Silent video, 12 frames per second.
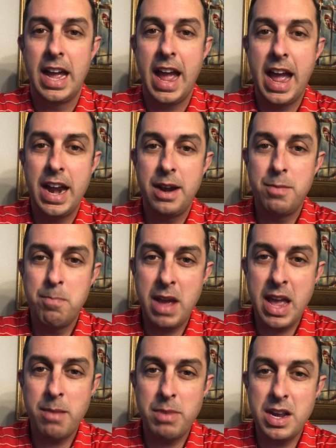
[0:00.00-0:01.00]
And
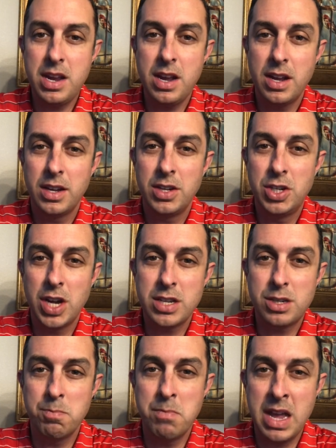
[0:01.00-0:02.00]
maybe,
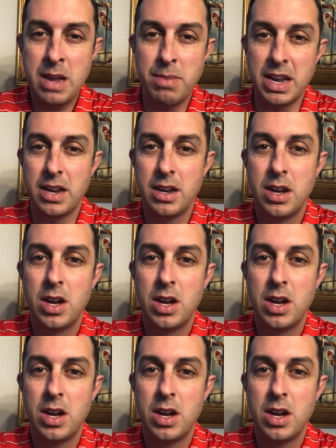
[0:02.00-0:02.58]
just maybe,